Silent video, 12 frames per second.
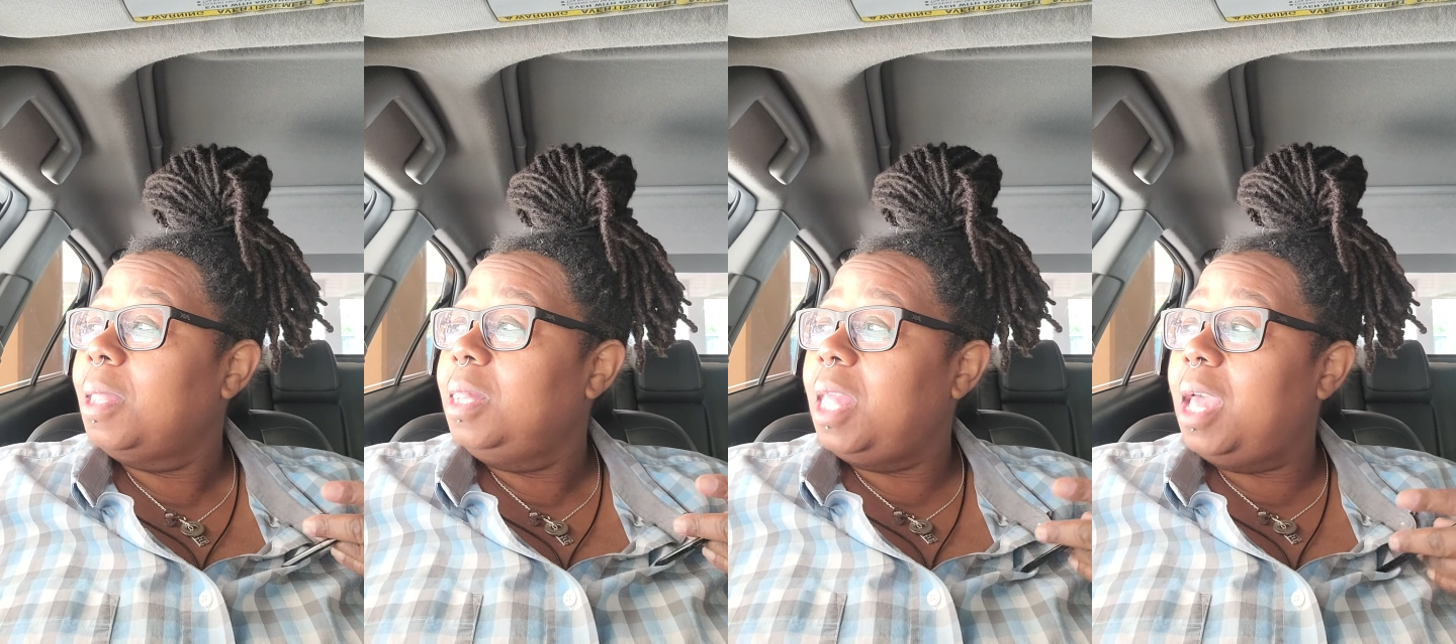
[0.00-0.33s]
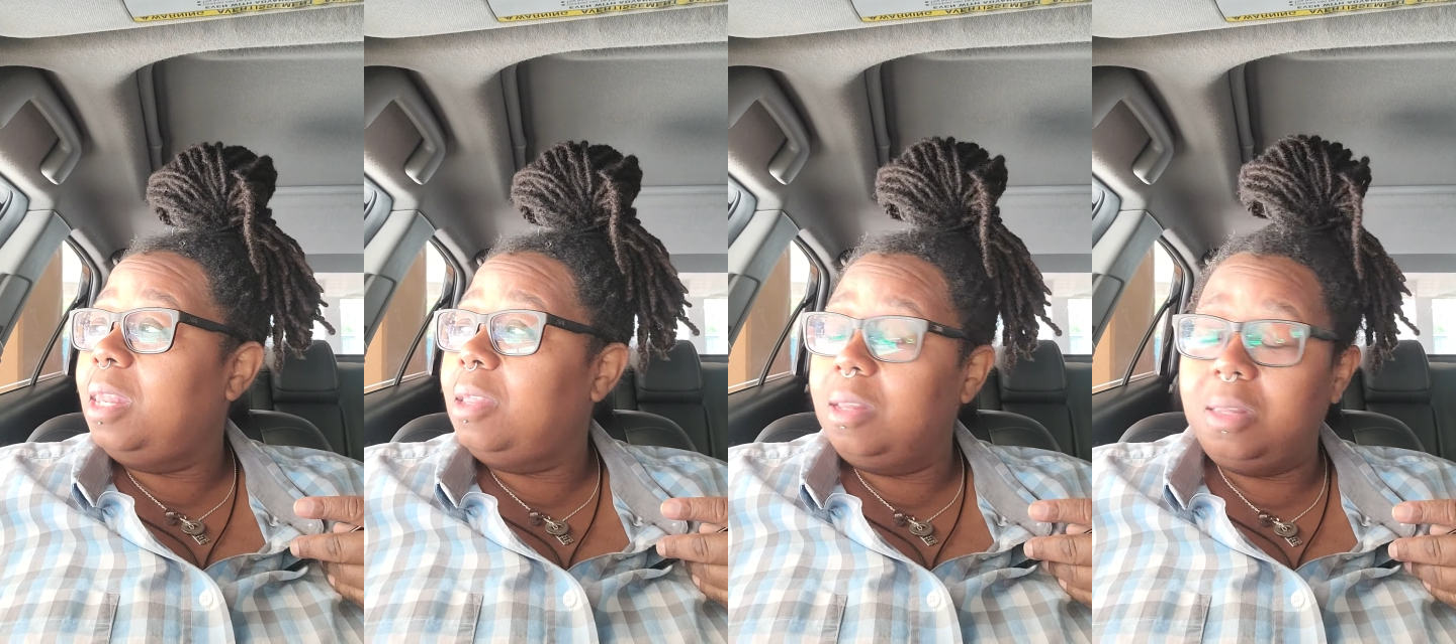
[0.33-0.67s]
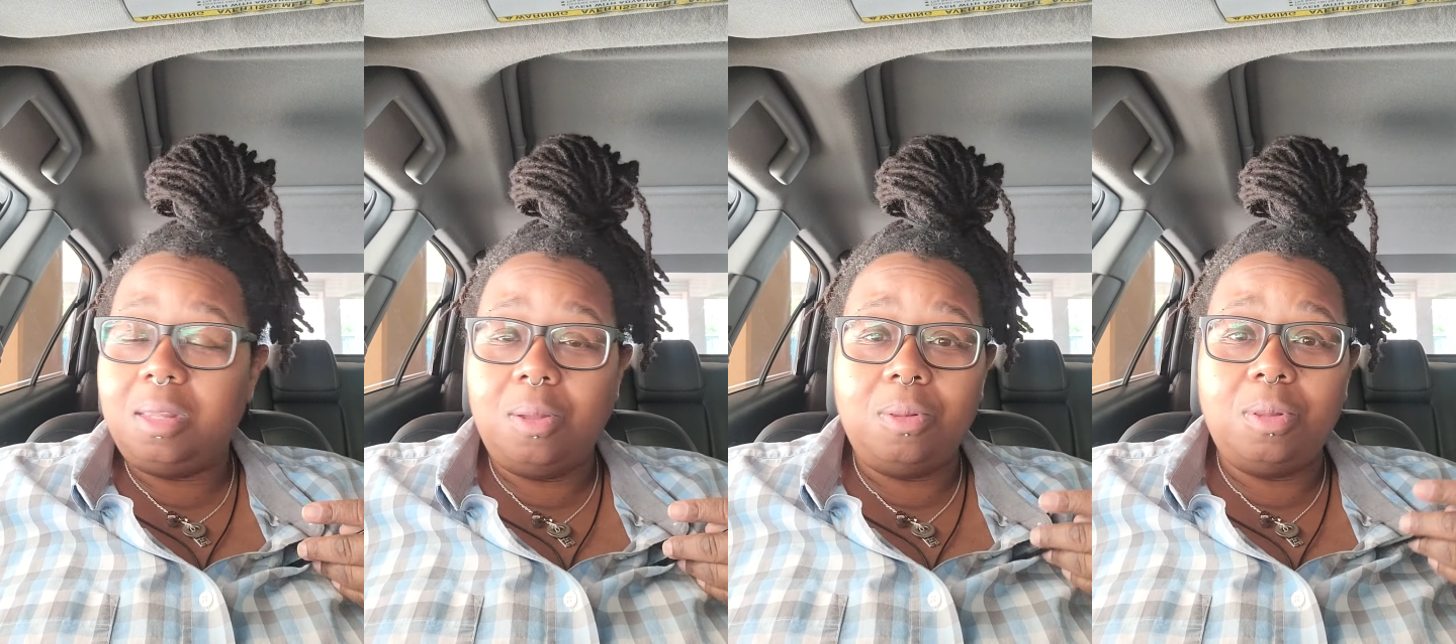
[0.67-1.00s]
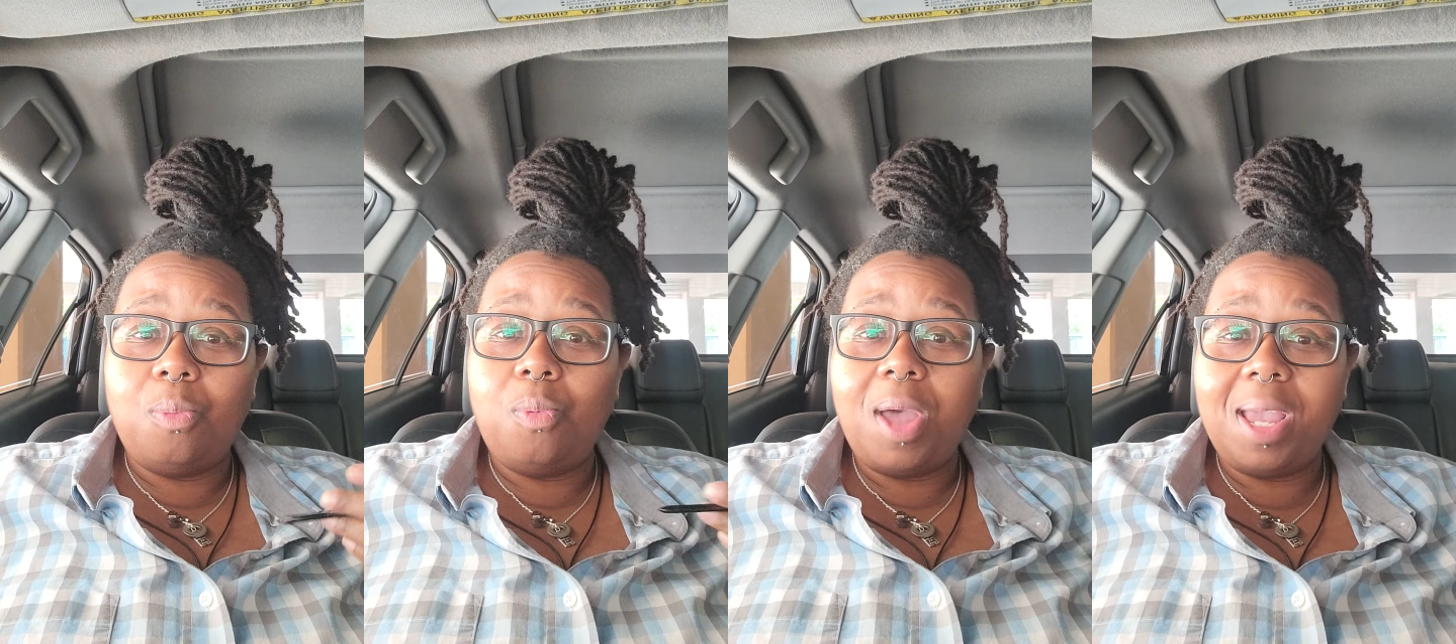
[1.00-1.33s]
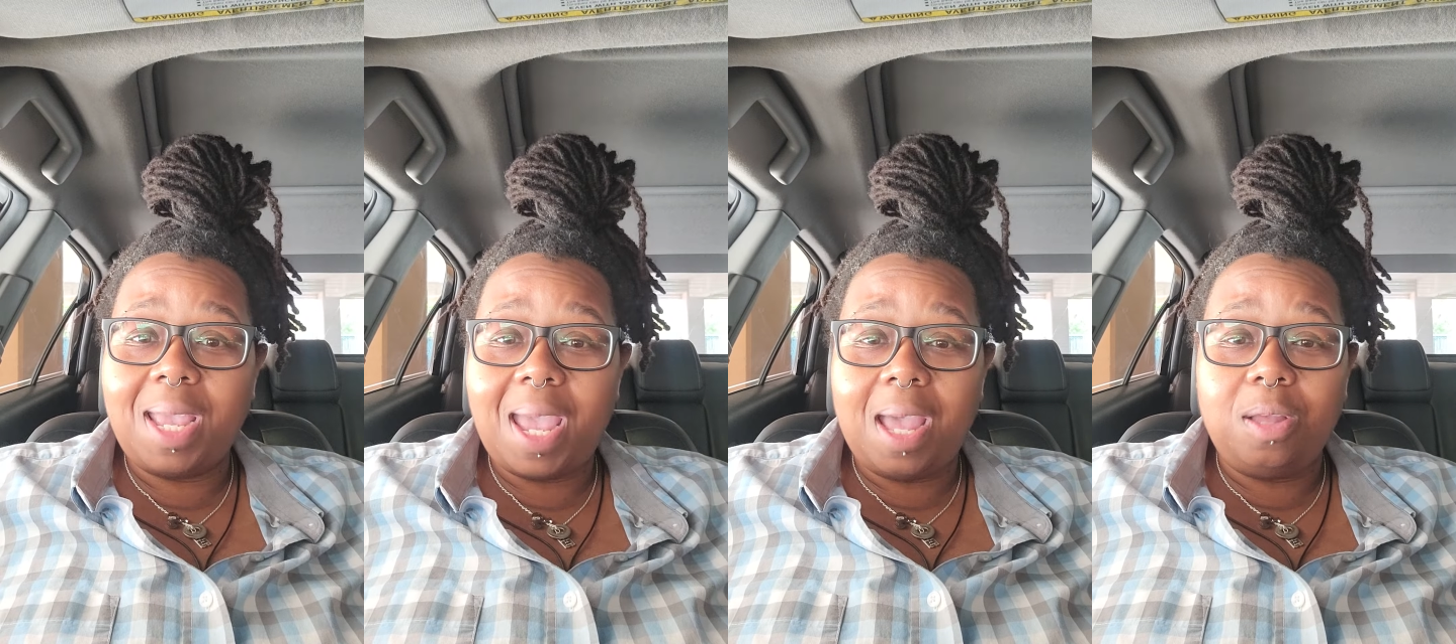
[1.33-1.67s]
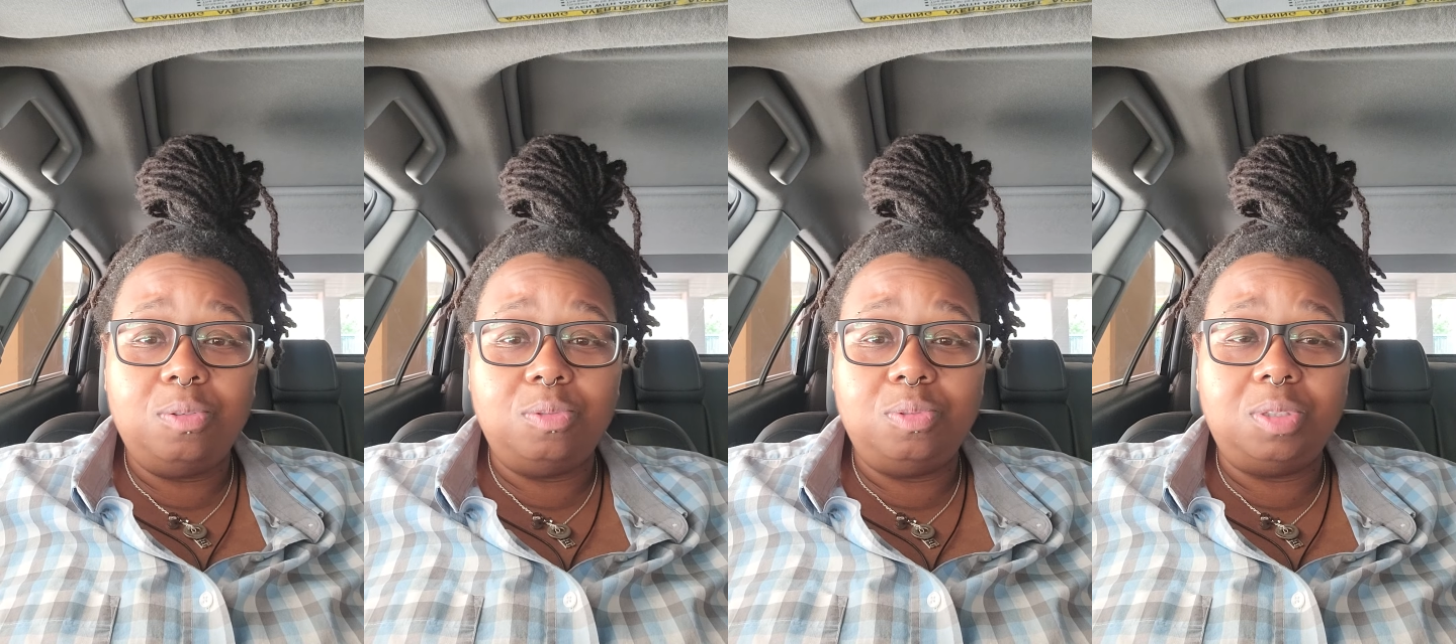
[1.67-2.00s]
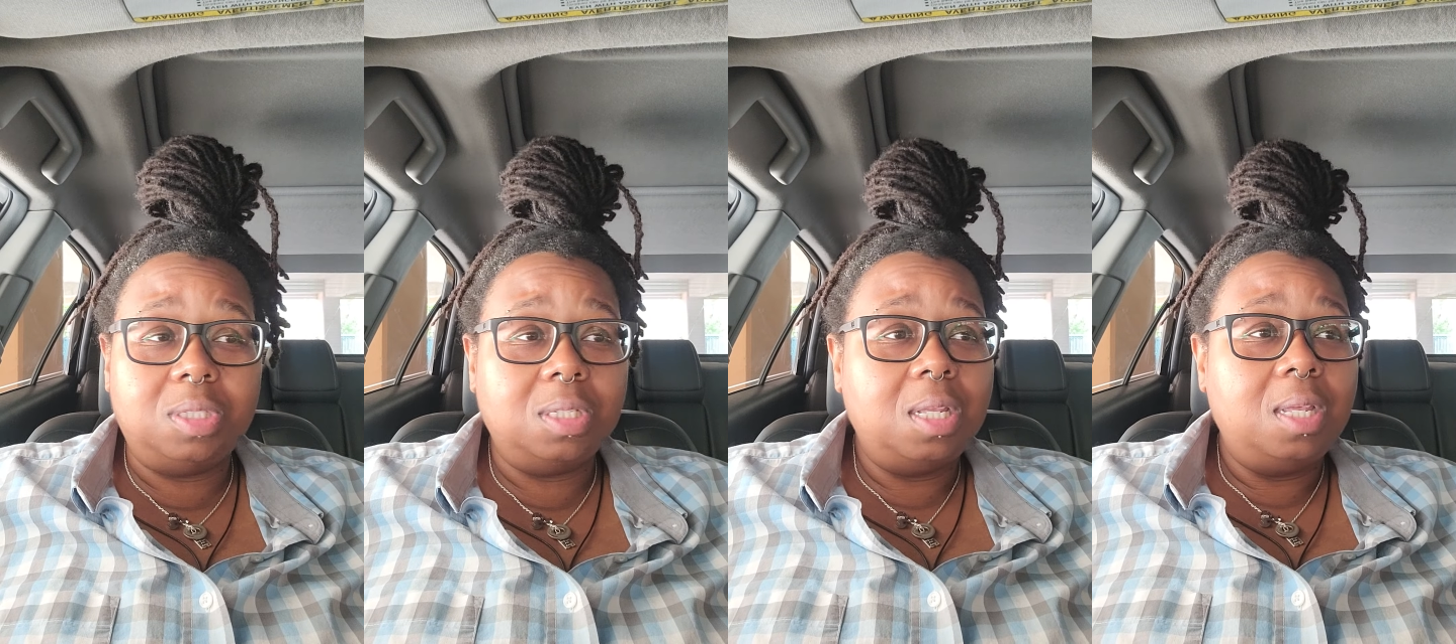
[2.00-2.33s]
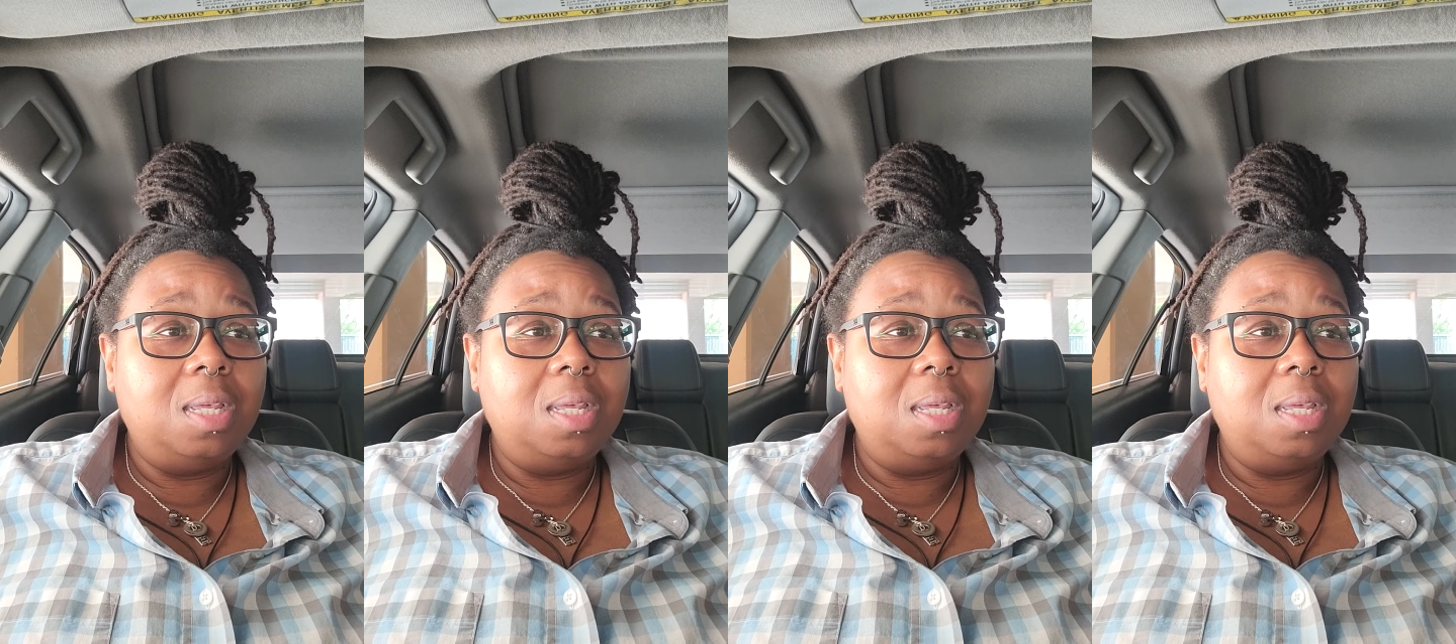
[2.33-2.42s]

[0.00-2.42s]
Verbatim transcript: now the the, the one guy who's